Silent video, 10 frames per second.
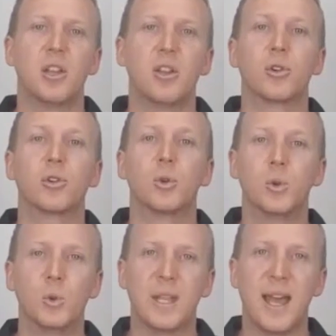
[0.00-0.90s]
your
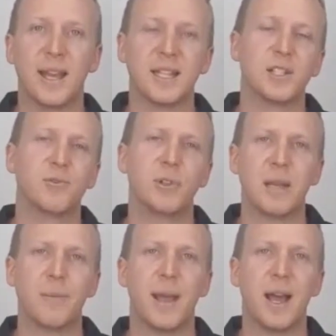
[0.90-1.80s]
cool down is
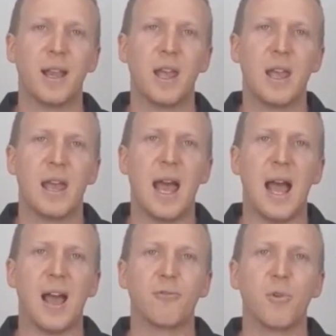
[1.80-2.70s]
really about
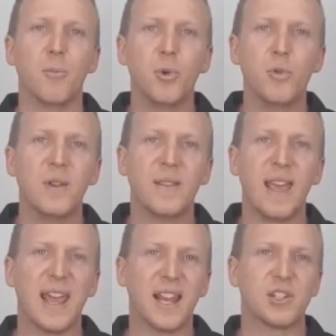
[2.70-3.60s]
removing
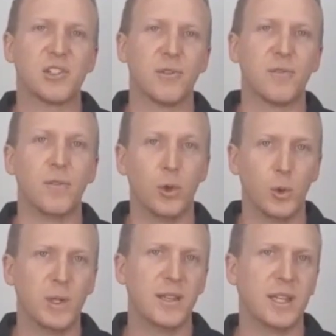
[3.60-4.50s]
the extra
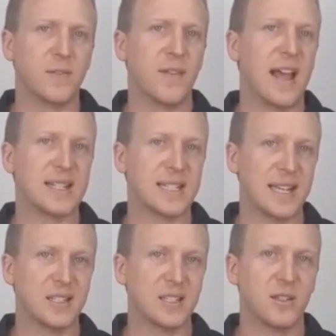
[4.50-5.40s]
fluid that you've now
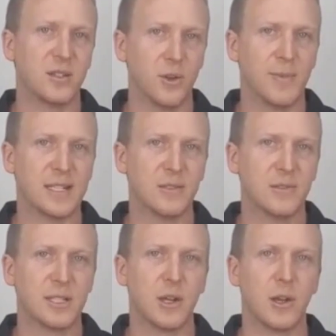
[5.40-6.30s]
sent to your
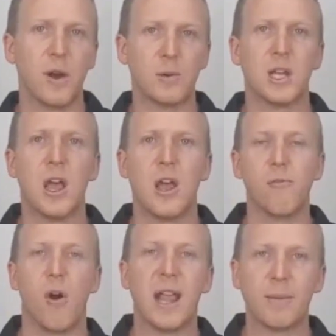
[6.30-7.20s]
muscles. So if I was
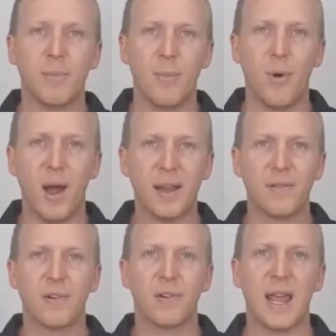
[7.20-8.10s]
riding my bike
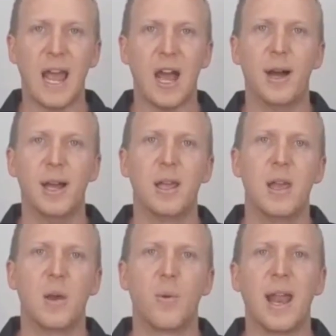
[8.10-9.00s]
for an hour,
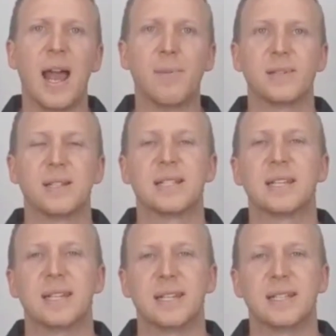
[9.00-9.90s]
what
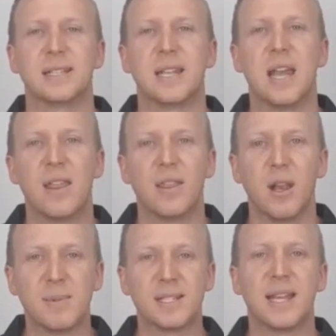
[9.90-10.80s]
happens is that
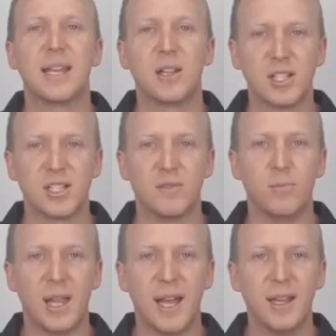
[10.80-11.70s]
I'm sending lots of
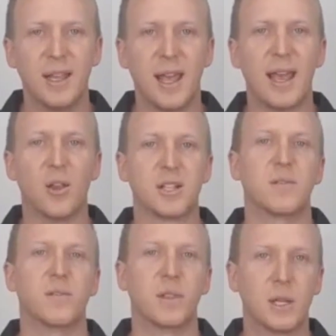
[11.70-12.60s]
blood and lots
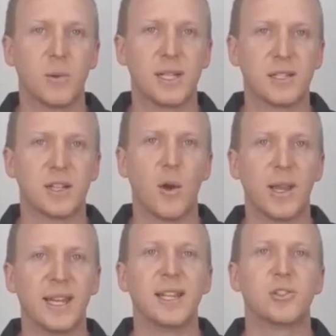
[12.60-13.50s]
of liquid is
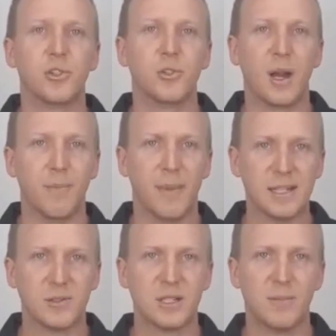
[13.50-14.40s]
going into my
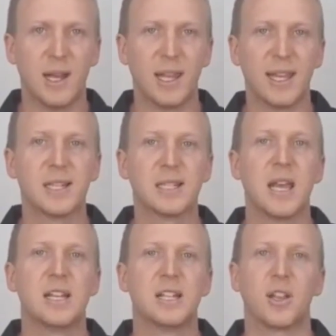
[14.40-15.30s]
muscles in my legs,
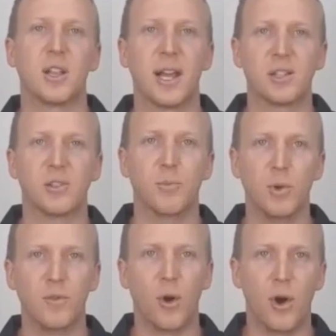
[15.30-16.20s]
so that I can
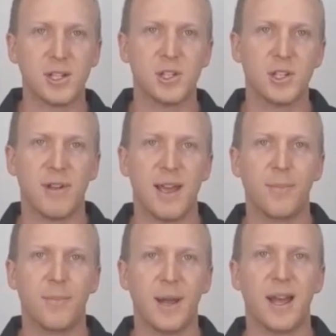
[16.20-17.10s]
move the oxygen
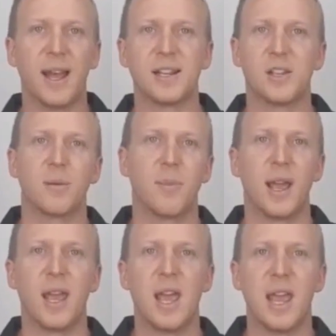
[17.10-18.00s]
around better and so that
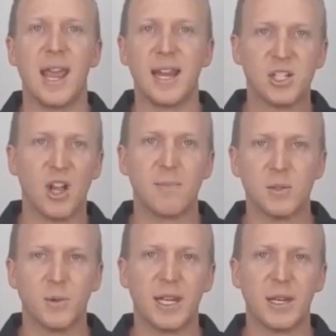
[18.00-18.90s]
my enzymes
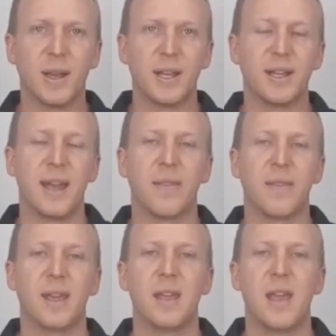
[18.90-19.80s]
are working better down
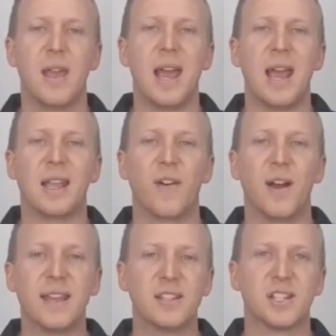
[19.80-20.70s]
there. And if I
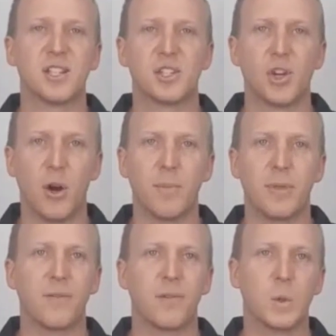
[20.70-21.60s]
then just stop,
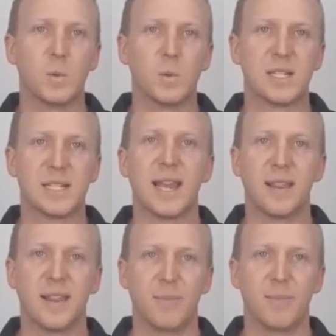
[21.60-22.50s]
that fluid will
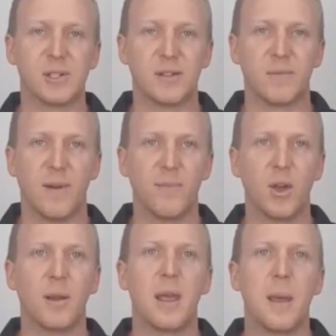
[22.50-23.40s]
stay there, because if I'm
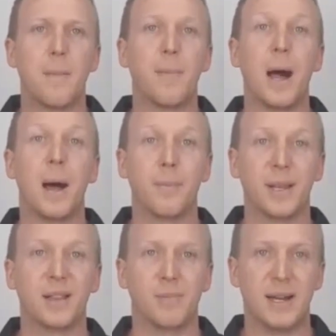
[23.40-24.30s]
not
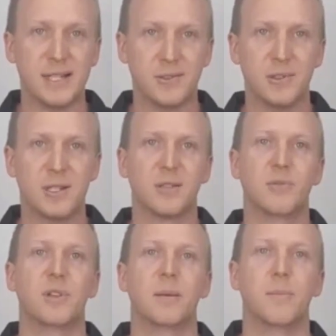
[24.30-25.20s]
pumping the muscles to
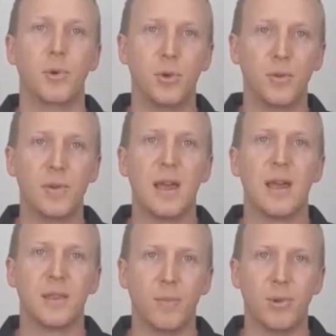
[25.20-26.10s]
really move
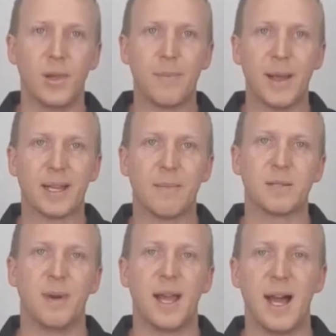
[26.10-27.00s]
the blood back up
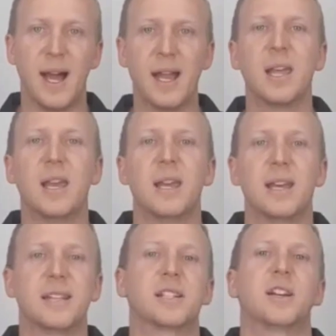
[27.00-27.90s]
to my heart,
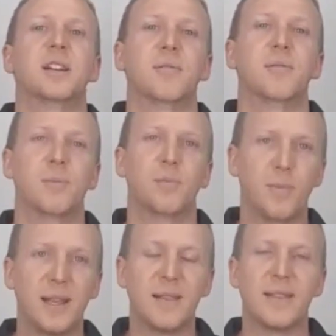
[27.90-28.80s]
it's going to
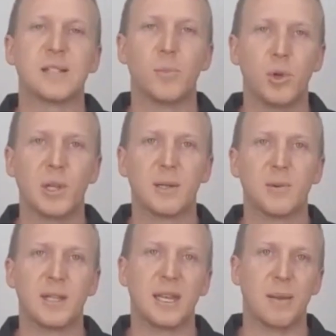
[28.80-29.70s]
mean that there's more
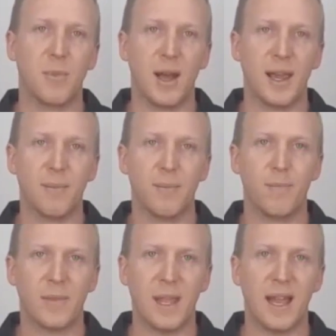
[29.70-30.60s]
liquid in my
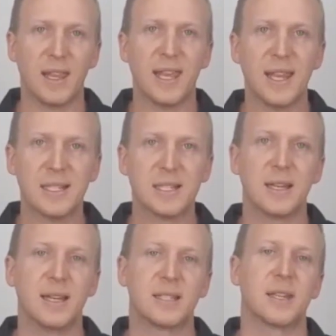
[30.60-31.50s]
legs.
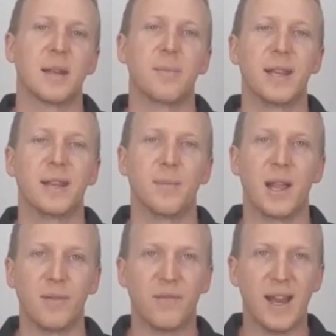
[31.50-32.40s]
It's going to mean that
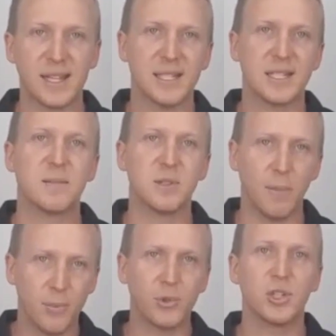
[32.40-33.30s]
my lymphatic system is
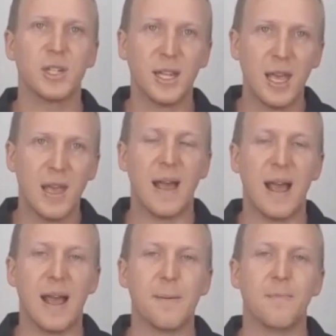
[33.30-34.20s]
not pushing
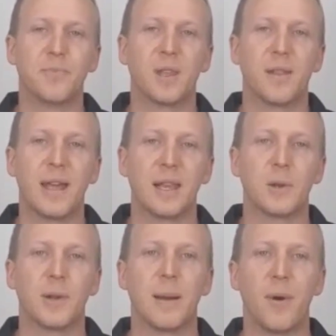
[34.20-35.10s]
that
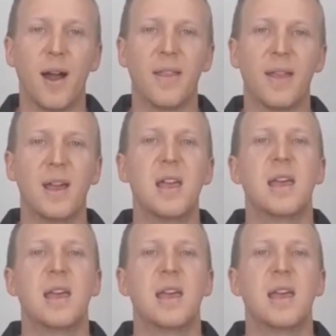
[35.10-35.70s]
liquid up either.